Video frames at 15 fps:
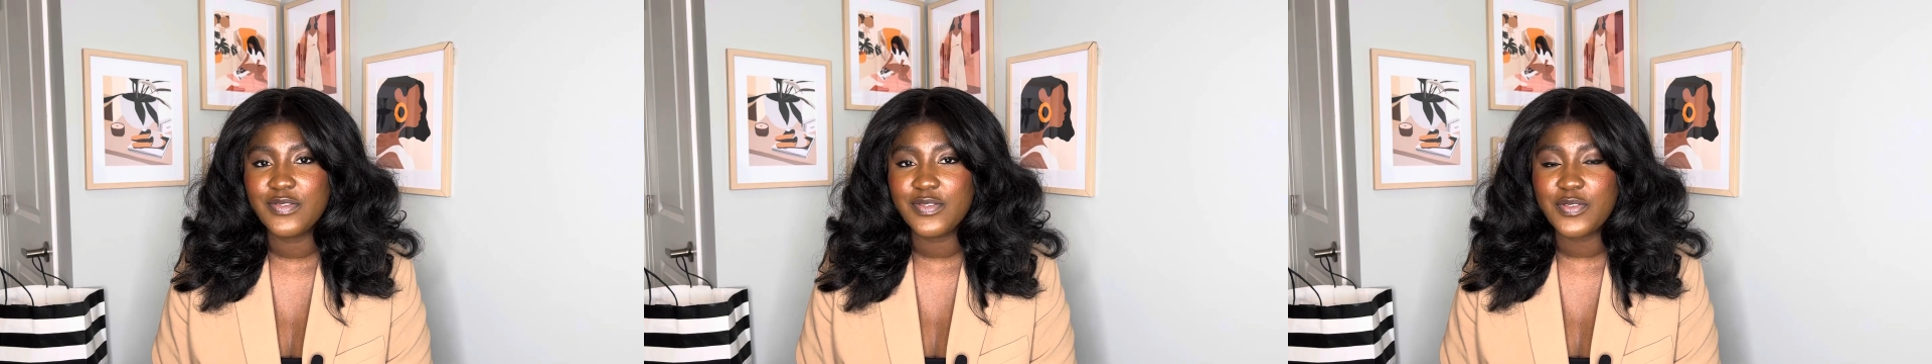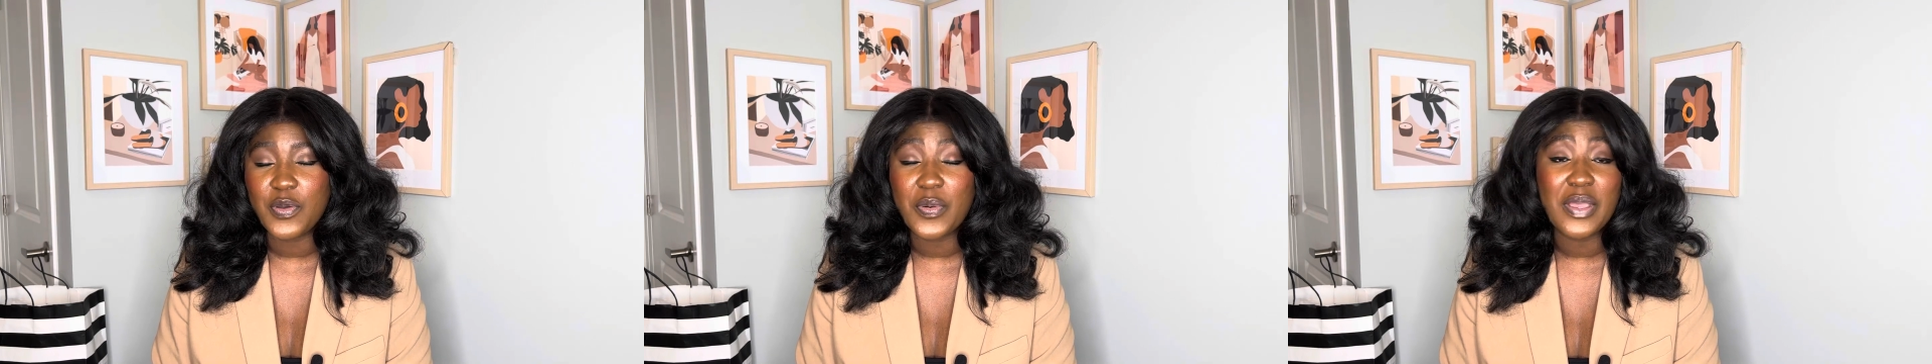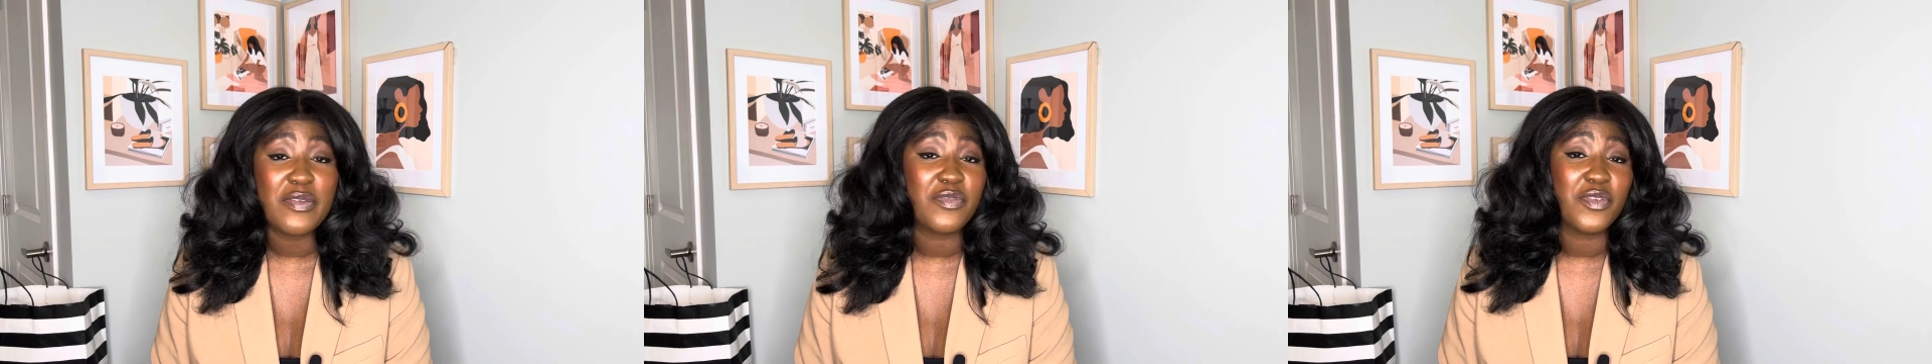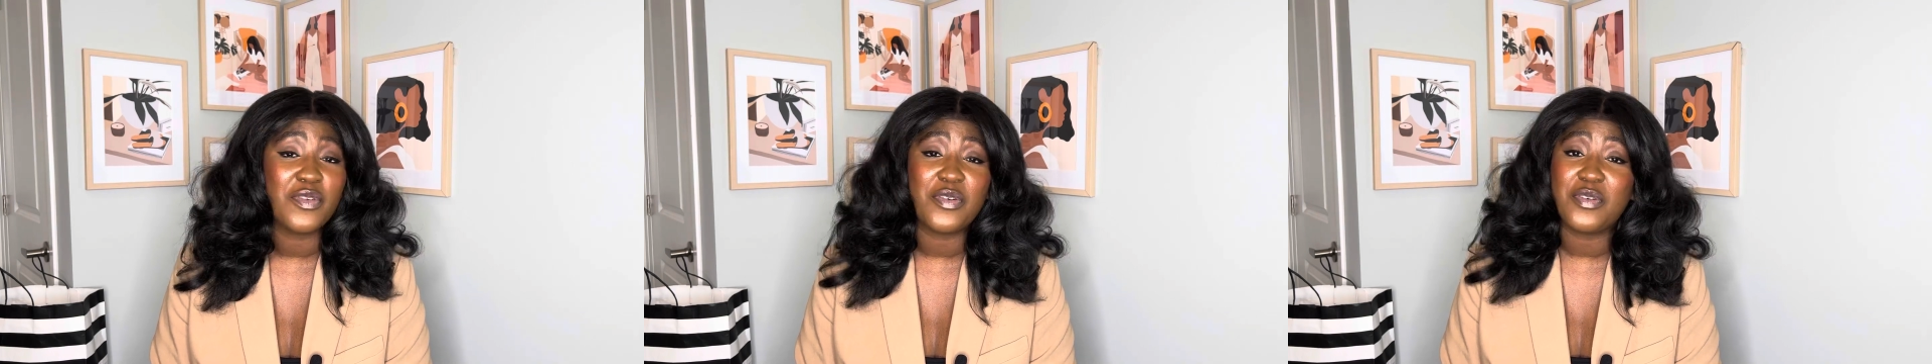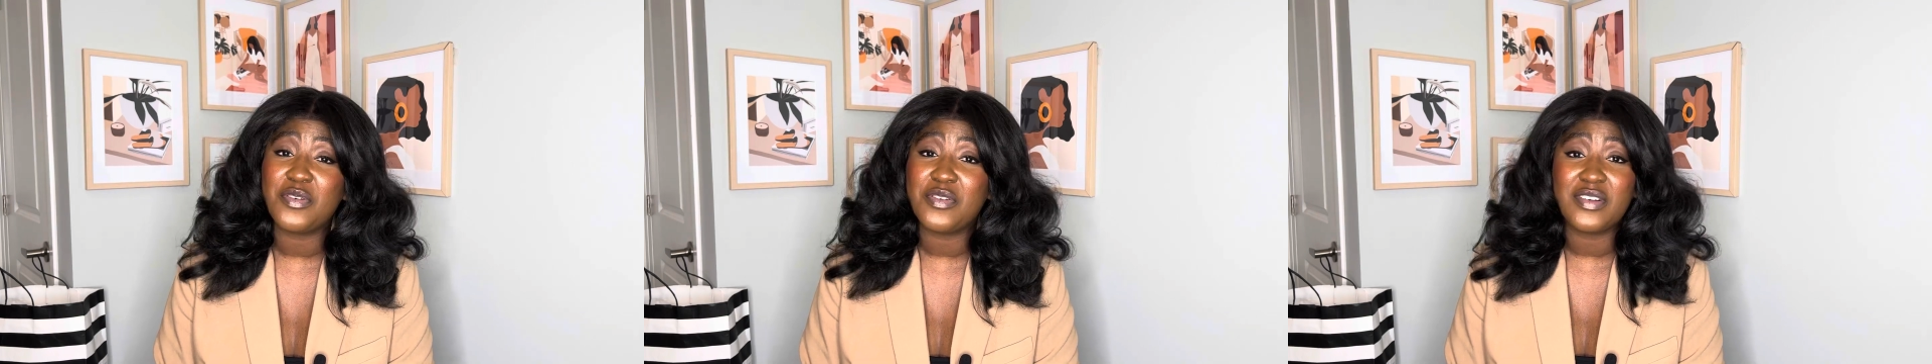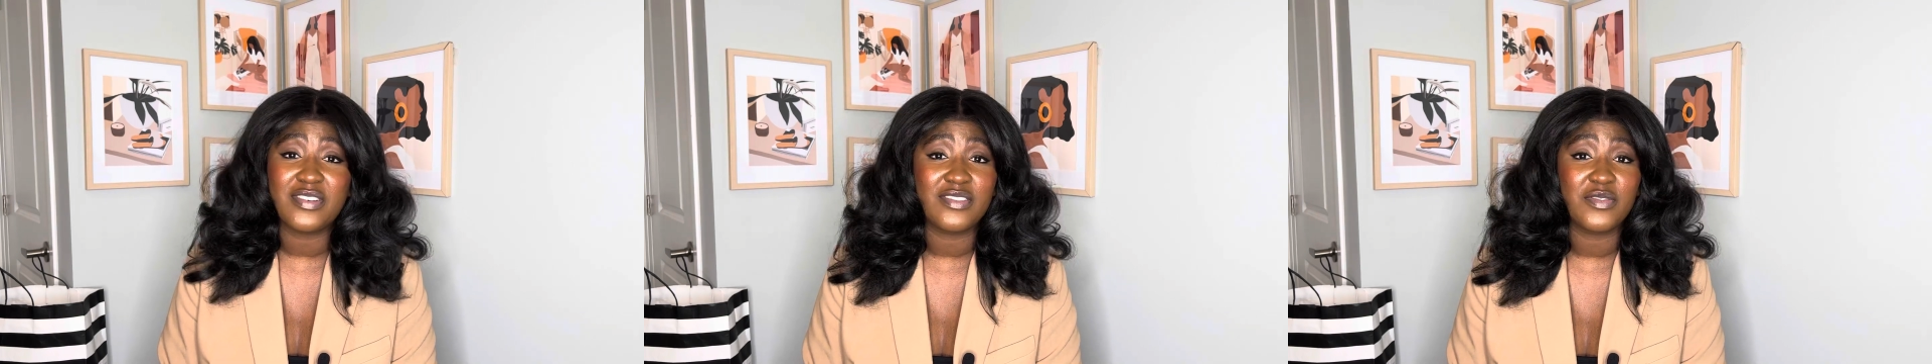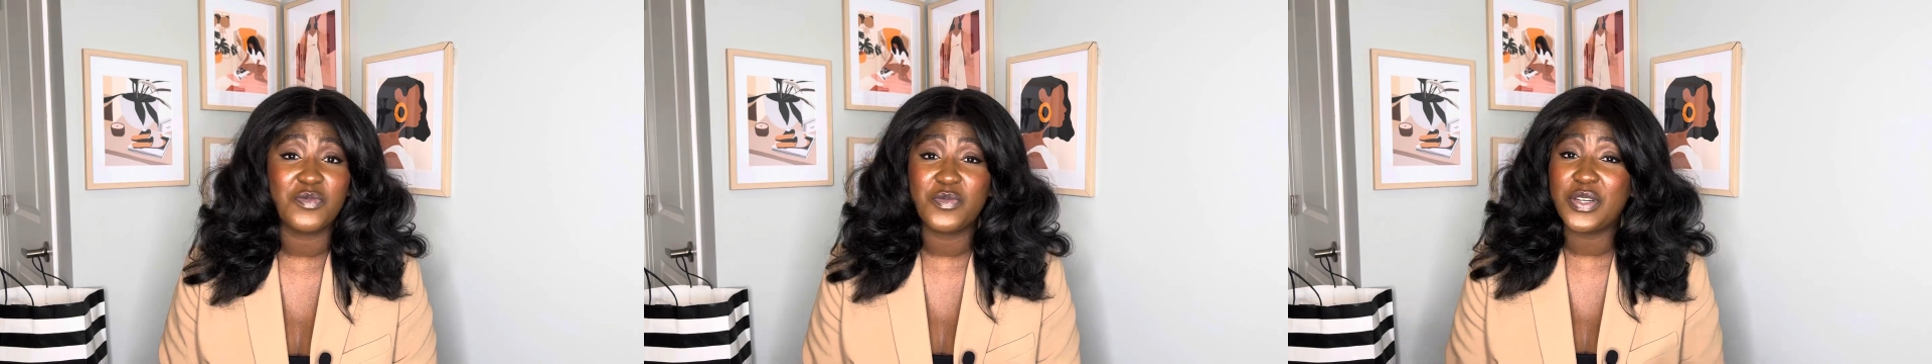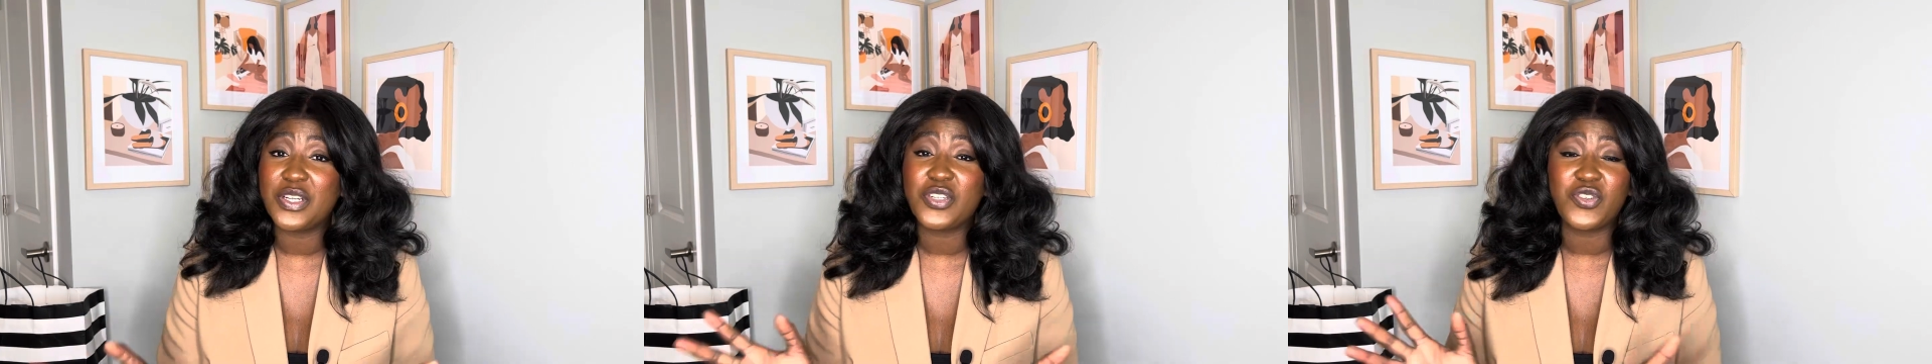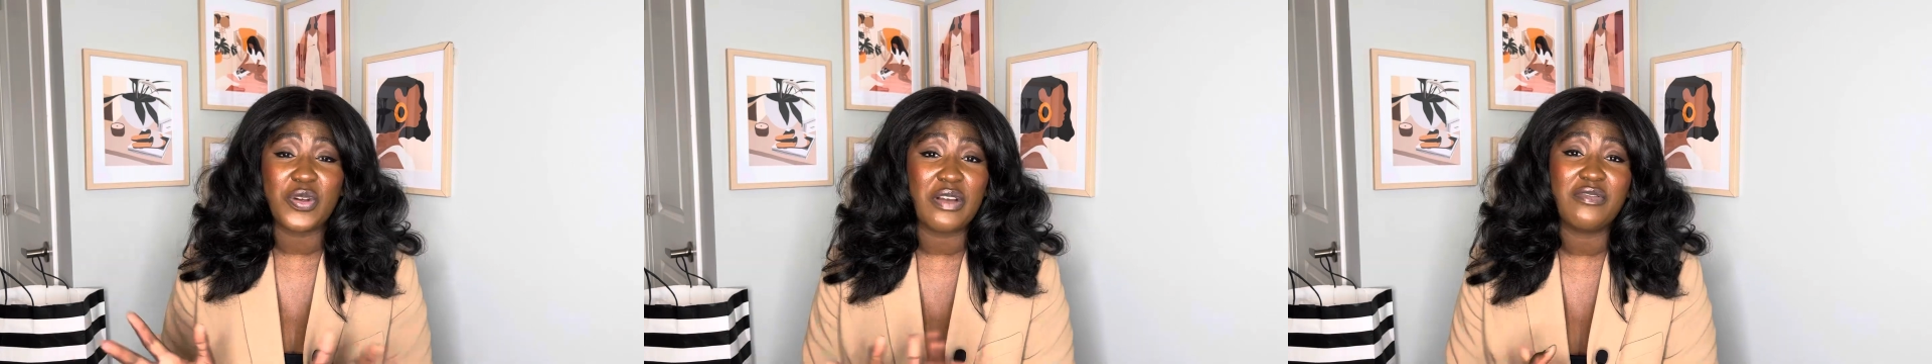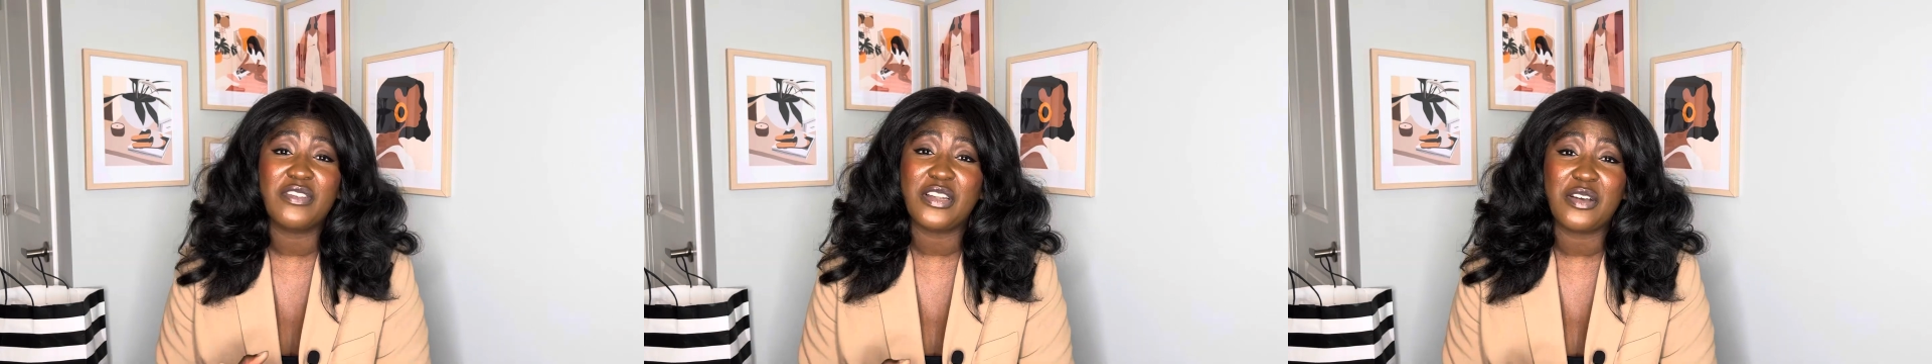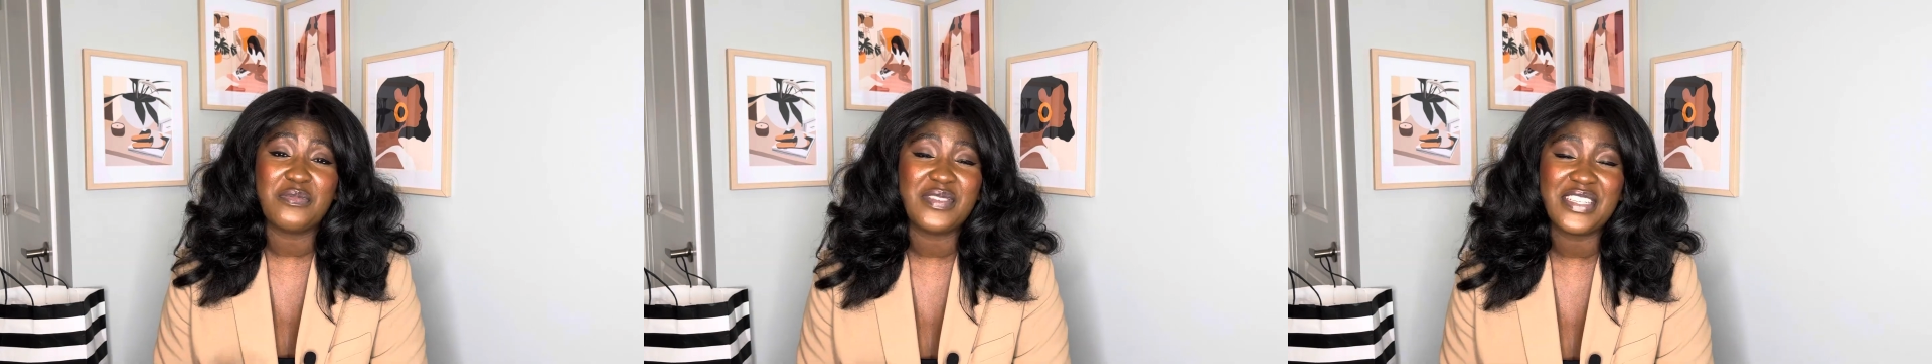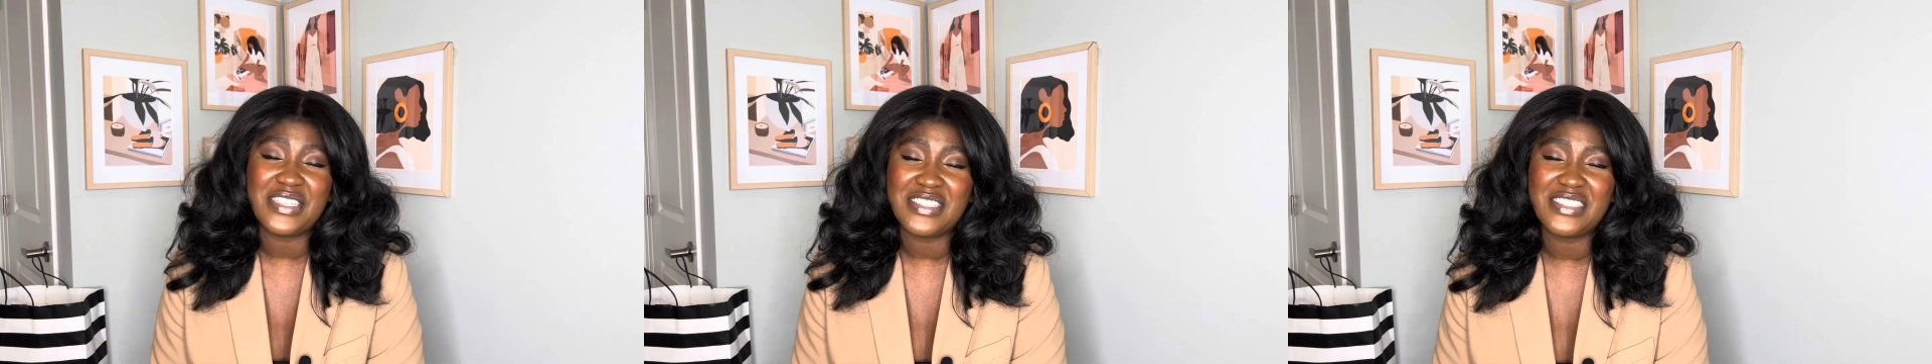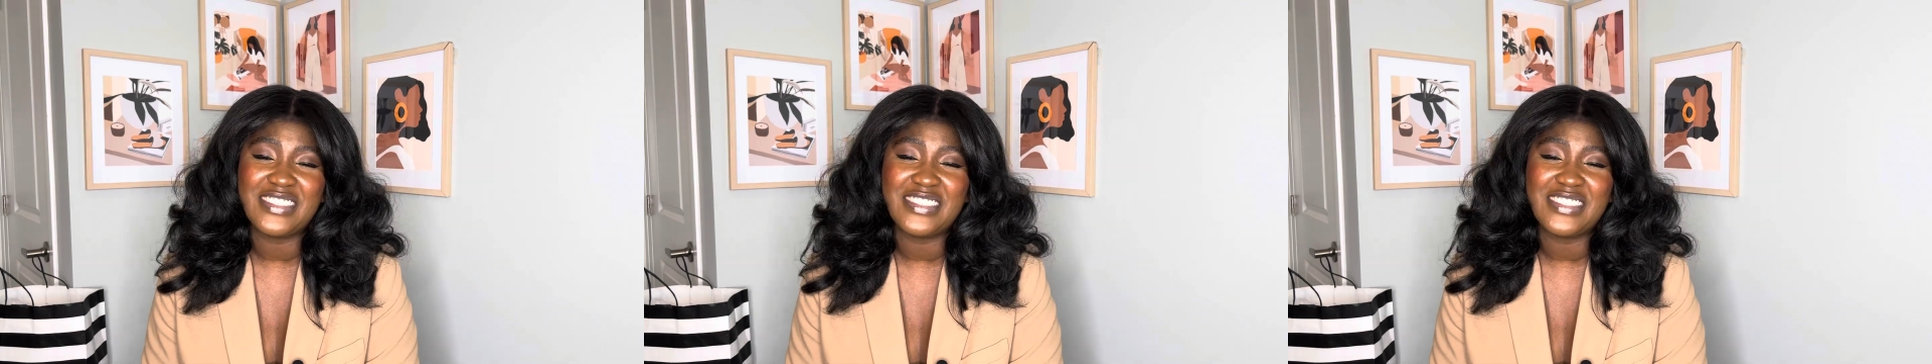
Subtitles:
So if you want to travel out, please,